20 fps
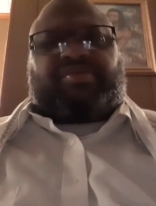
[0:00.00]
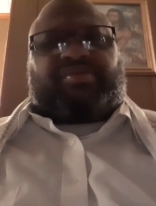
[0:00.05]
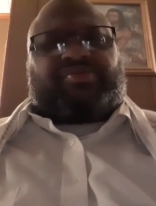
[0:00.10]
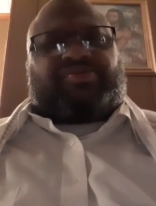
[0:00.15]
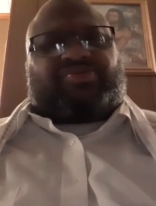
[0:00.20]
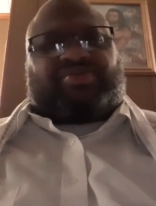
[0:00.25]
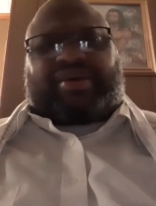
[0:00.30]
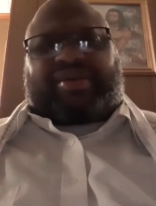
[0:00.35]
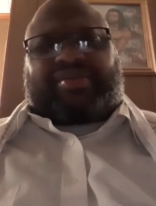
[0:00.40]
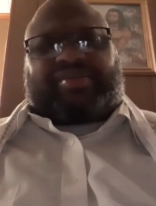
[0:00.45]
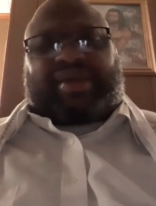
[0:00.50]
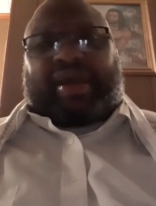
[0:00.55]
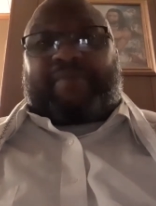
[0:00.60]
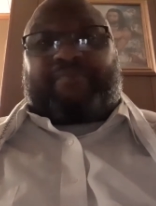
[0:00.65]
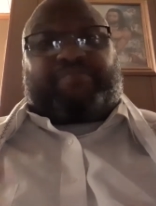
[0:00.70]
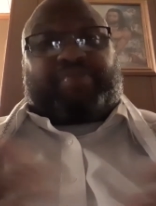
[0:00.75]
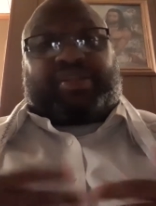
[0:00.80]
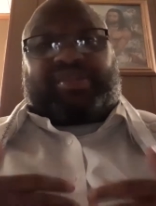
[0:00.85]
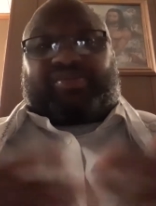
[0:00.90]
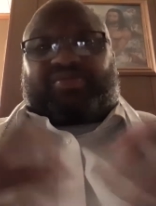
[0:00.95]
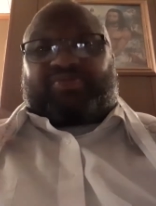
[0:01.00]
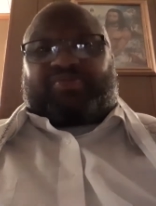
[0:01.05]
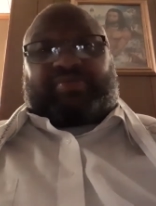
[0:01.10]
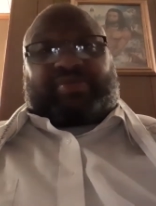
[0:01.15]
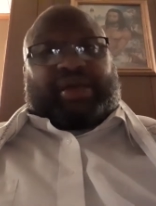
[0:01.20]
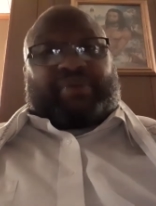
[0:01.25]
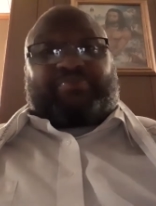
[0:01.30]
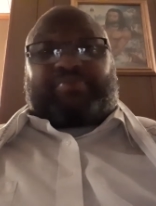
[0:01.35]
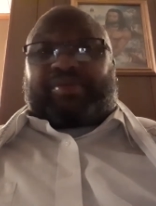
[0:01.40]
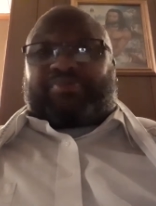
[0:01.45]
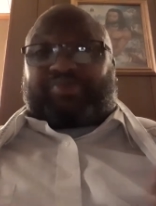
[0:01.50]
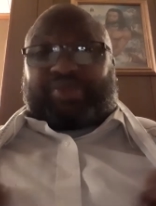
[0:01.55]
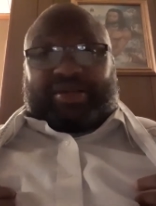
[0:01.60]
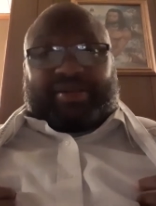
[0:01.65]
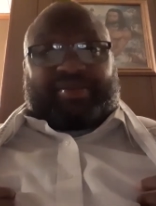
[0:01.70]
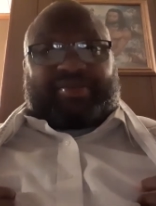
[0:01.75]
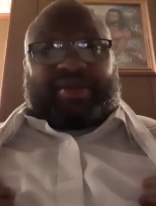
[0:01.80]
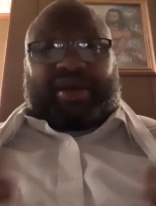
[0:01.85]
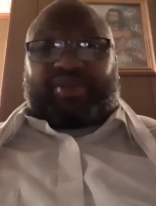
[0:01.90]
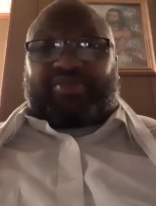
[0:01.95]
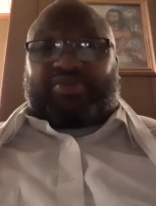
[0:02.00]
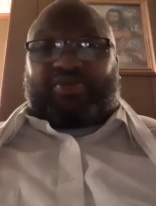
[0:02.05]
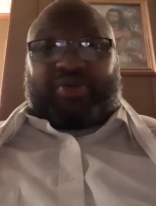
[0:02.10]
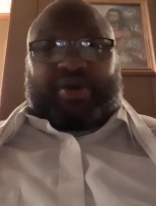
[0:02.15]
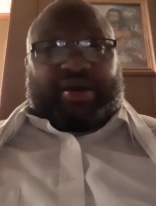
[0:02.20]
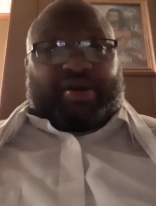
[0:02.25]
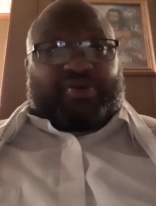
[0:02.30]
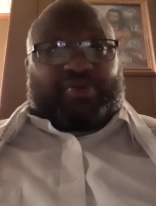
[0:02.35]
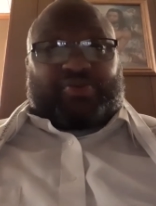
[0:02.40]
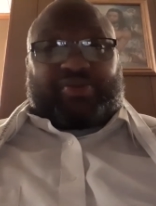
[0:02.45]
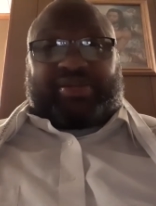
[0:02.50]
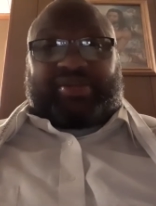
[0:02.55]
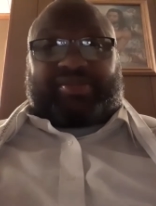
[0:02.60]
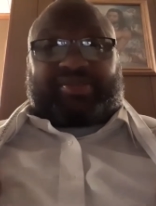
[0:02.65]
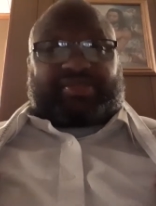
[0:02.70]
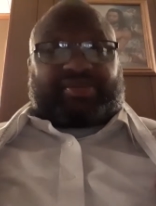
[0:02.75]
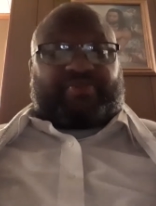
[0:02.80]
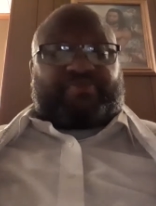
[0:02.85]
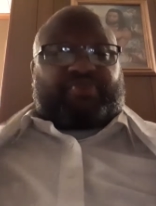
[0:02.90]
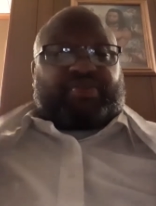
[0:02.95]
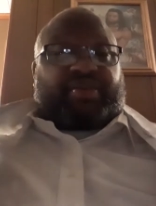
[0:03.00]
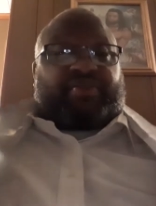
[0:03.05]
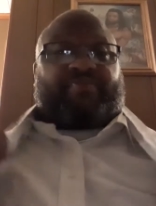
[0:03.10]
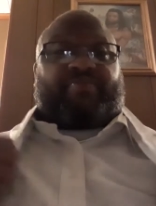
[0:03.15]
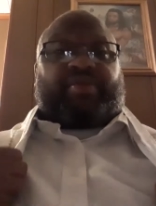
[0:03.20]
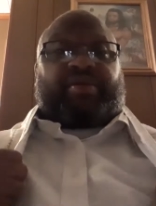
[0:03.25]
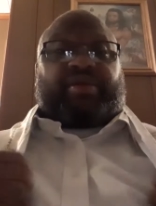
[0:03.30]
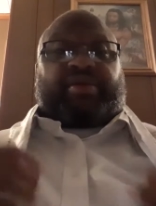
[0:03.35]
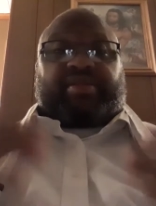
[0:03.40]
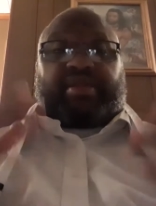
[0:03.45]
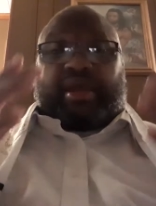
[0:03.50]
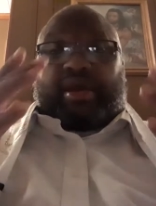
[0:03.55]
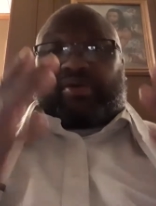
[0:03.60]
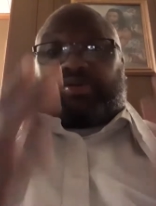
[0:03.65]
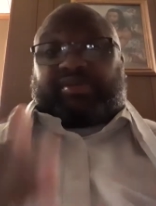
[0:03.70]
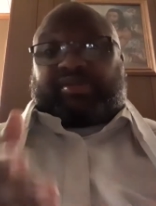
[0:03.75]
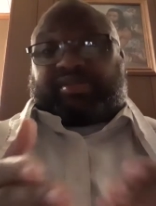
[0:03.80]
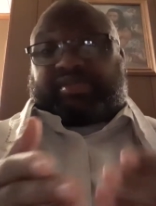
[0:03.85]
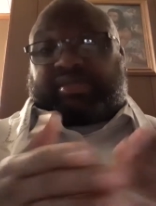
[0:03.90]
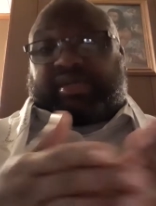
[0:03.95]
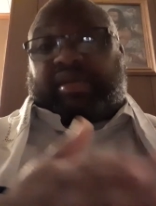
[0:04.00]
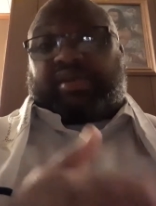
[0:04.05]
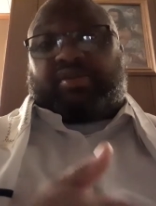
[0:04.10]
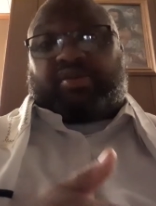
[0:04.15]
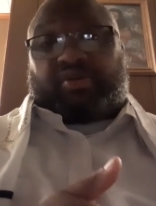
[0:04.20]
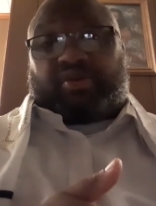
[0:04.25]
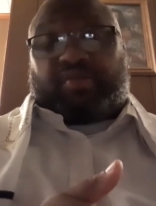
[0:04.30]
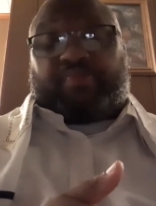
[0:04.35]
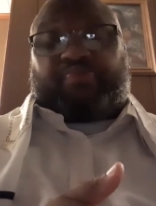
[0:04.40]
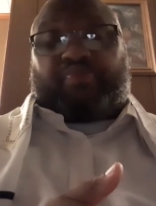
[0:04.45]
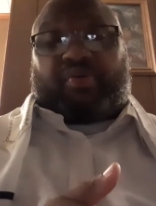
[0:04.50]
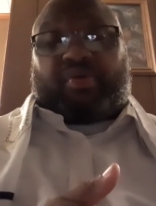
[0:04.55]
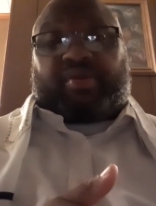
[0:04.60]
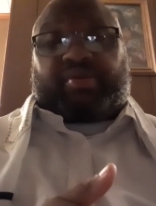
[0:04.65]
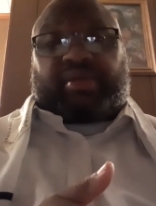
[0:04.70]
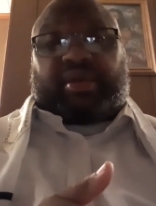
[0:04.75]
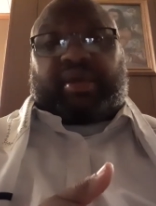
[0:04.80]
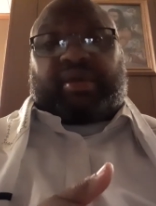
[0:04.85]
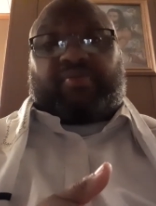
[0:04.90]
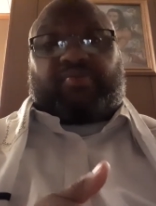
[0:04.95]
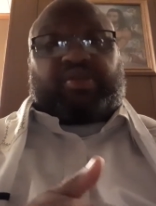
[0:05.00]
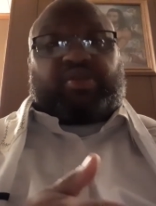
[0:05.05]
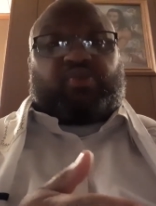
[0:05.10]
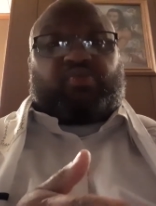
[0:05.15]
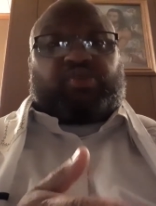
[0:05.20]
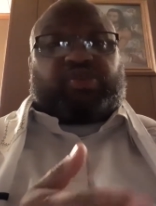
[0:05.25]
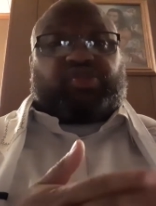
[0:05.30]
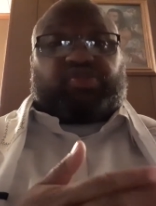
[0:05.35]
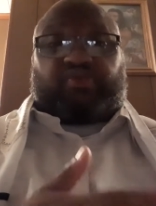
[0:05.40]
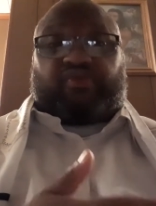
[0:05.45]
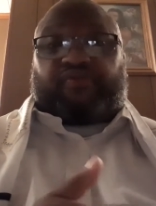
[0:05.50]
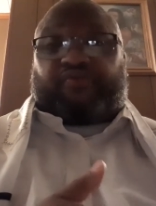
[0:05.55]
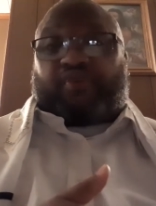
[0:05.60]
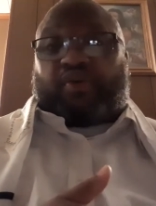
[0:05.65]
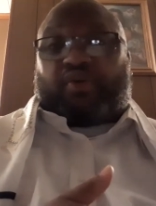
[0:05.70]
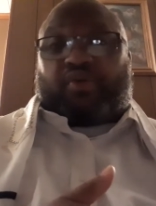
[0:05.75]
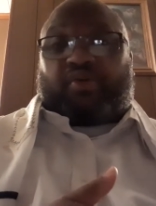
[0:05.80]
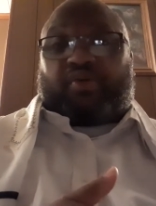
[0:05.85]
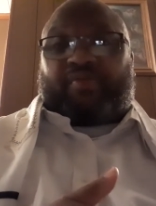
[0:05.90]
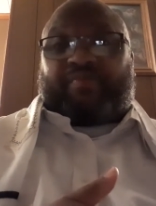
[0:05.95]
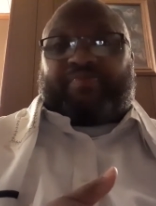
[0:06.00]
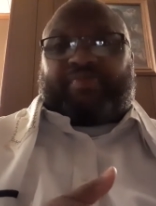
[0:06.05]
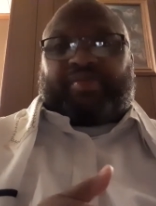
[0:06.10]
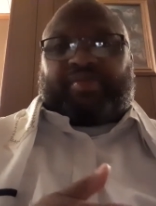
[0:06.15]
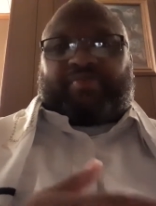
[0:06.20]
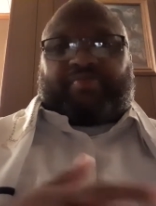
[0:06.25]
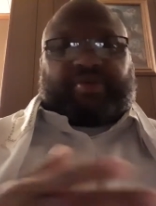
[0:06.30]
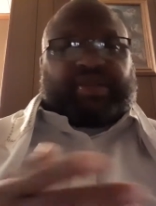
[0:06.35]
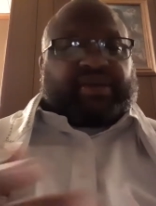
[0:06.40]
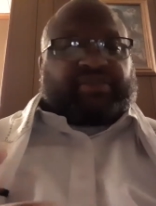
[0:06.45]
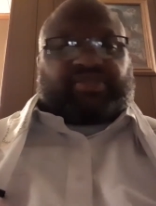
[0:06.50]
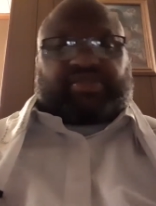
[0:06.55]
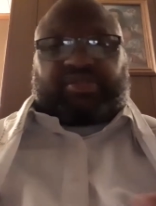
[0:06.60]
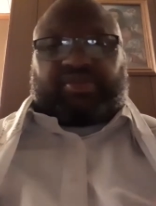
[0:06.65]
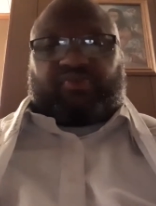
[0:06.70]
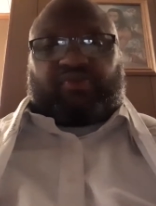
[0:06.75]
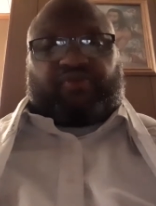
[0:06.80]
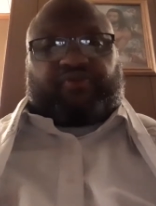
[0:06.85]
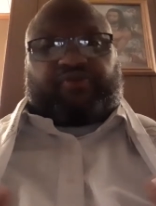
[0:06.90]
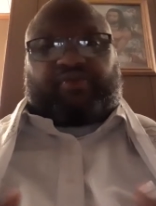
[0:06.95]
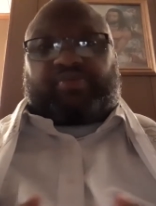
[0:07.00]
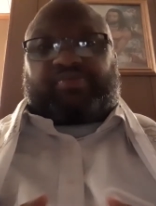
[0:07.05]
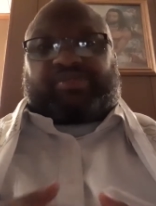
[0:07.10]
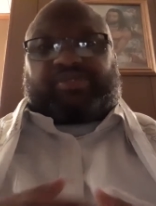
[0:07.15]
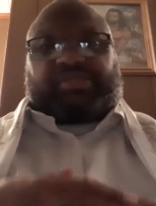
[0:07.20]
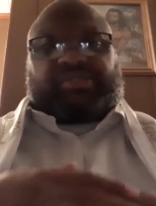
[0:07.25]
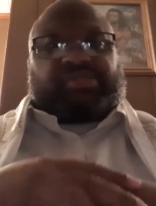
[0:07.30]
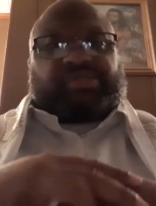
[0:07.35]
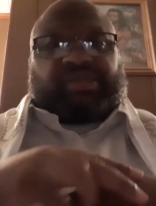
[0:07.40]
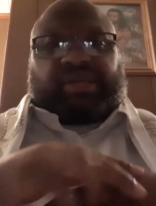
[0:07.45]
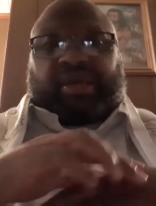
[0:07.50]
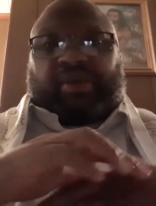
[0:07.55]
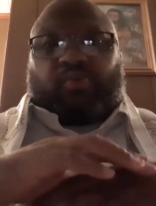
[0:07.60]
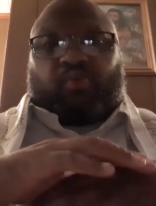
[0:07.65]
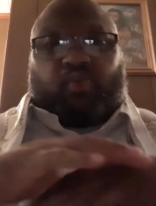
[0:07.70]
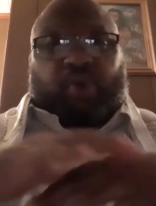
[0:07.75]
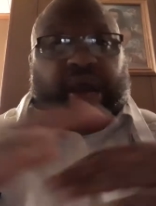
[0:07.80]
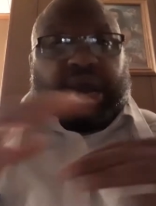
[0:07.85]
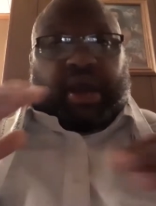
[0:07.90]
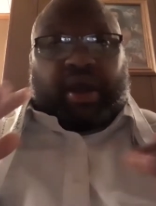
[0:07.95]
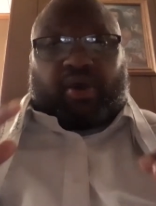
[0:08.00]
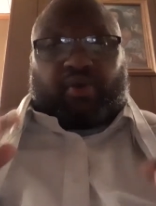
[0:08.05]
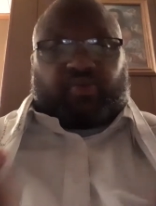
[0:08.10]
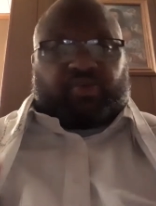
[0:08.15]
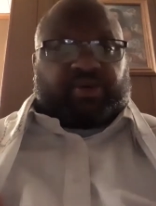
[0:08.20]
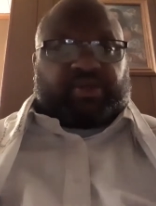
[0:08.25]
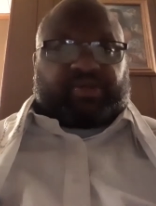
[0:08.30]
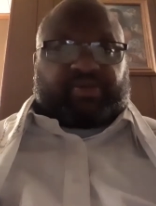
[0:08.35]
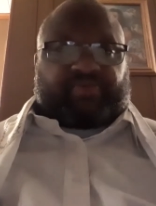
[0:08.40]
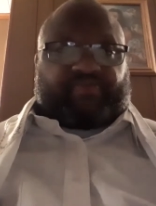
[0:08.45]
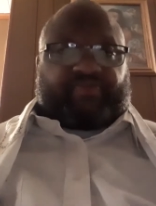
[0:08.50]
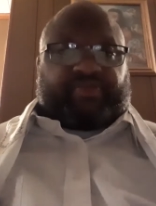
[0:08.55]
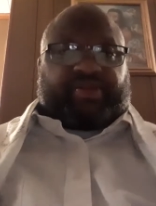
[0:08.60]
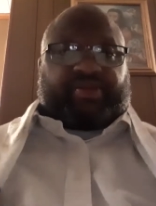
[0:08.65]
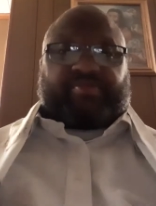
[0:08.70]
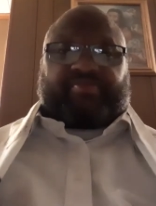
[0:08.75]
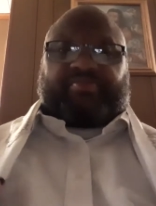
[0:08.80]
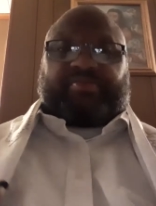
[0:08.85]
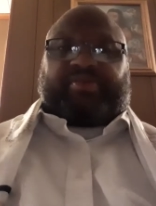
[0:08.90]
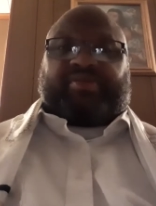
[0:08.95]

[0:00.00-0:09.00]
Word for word: know, trying to. I've been through, I'm telling you, I know how holiness can be. Now understand the good part. Yeah, we don't want you to fall. But I seen when folk just like wow with it. You know what I